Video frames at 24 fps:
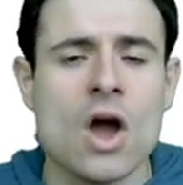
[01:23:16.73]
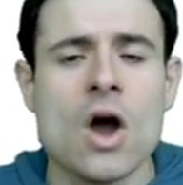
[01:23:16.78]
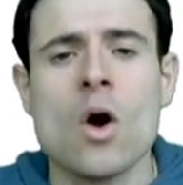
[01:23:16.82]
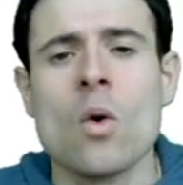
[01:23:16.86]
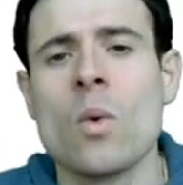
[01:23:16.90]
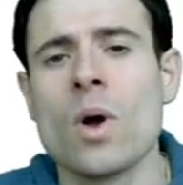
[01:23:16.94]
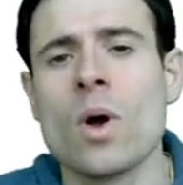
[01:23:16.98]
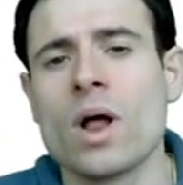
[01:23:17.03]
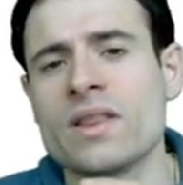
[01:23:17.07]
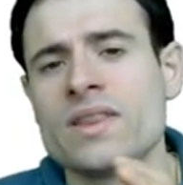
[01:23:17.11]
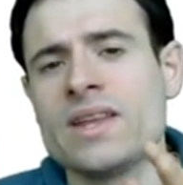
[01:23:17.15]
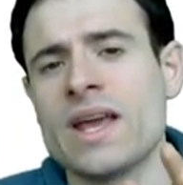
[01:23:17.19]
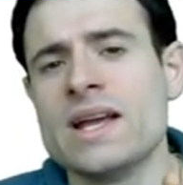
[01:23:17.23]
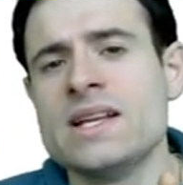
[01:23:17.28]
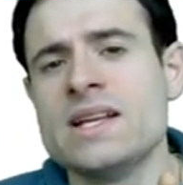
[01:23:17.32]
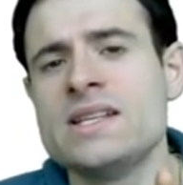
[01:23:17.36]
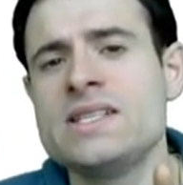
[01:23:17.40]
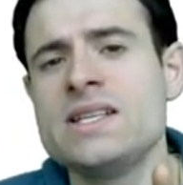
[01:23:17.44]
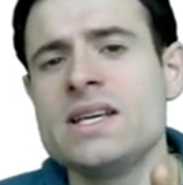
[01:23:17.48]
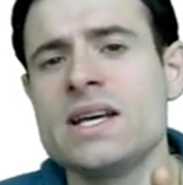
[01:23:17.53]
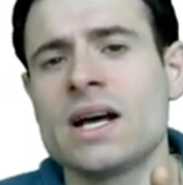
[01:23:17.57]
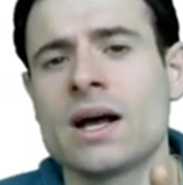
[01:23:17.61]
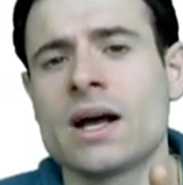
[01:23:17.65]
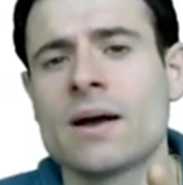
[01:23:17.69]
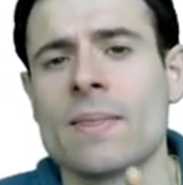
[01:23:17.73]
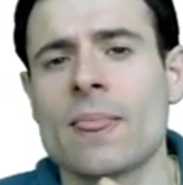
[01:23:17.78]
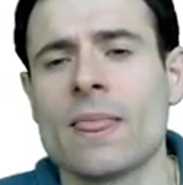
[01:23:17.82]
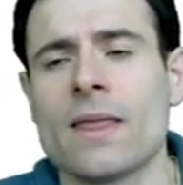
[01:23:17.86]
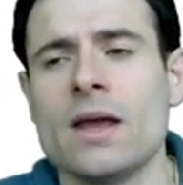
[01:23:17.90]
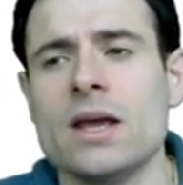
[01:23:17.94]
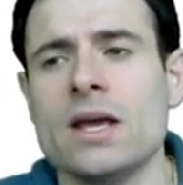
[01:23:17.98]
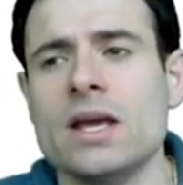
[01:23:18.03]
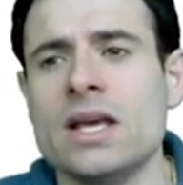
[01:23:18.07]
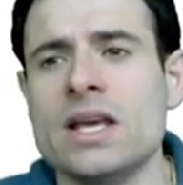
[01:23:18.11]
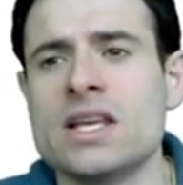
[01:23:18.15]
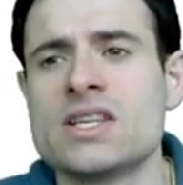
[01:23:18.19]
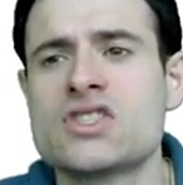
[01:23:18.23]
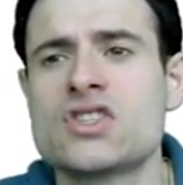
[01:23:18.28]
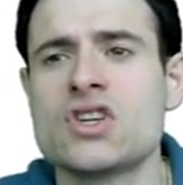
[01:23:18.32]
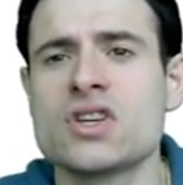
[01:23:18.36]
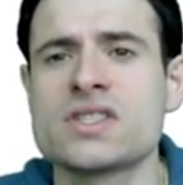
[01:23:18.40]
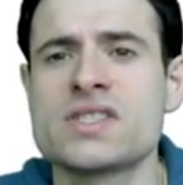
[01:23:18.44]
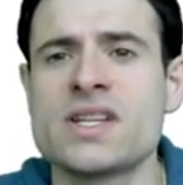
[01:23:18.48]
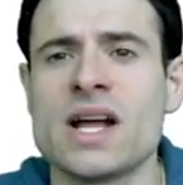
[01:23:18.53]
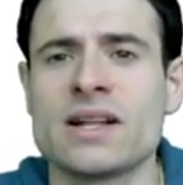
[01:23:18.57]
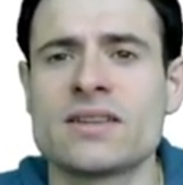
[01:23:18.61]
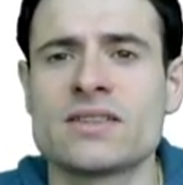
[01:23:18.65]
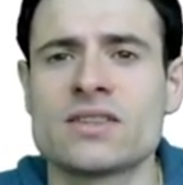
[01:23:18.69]
Well, the idea is just
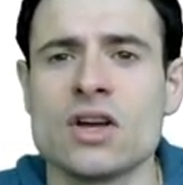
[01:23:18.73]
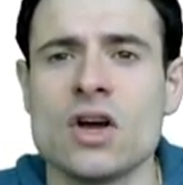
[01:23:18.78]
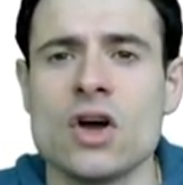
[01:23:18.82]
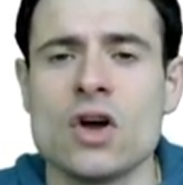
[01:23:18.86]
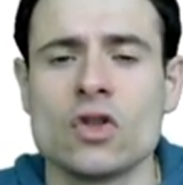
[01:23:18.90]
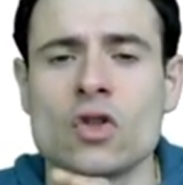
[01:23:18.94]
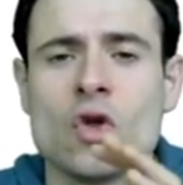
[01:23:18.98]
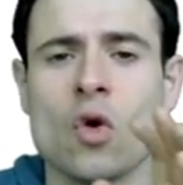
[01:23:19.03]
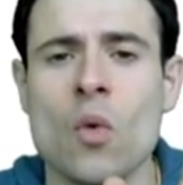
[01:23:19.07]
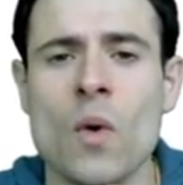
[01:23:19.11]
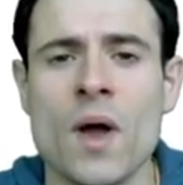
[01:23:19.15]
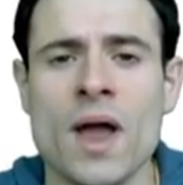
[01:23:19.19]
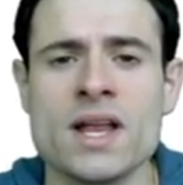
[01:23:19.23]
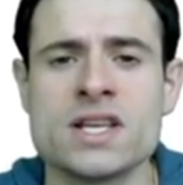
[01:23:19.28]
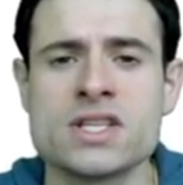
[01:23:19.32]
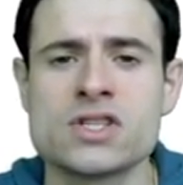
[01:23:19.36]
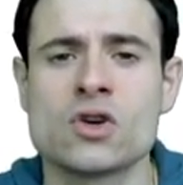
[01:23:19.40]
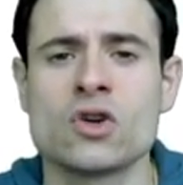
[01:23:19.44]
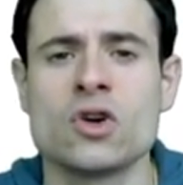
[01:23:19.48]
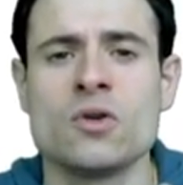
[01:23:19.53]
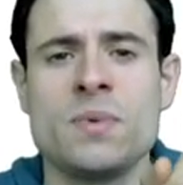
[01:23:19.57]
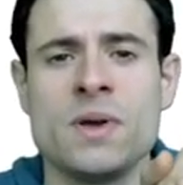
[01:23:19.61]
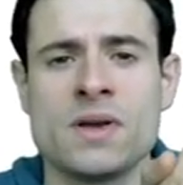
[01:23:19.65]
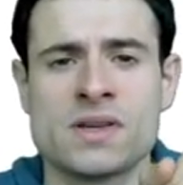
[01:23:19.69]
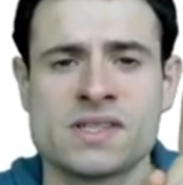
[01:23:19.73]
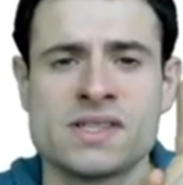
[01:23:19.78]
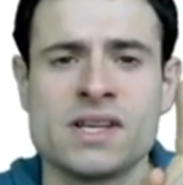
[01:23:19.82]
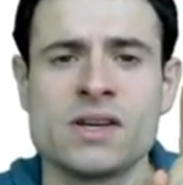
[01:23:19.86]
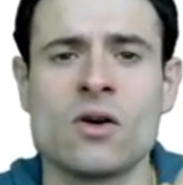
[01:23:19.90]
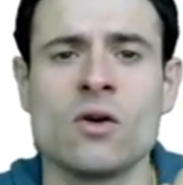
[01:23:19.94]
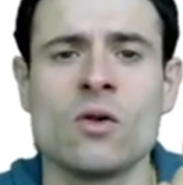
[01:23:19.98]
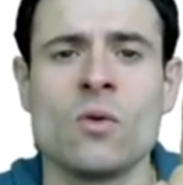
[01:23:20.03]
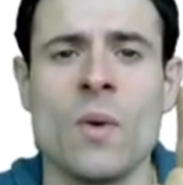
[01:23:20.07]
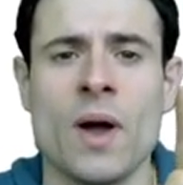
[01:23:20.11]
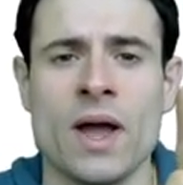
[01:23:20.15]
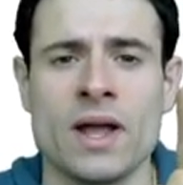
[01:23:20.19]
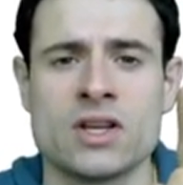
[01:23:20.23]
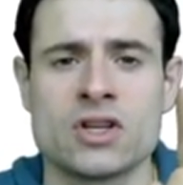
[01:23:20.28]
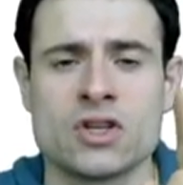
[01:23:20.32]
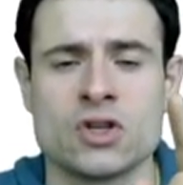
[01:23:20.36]
that the wage is going to be a single wage.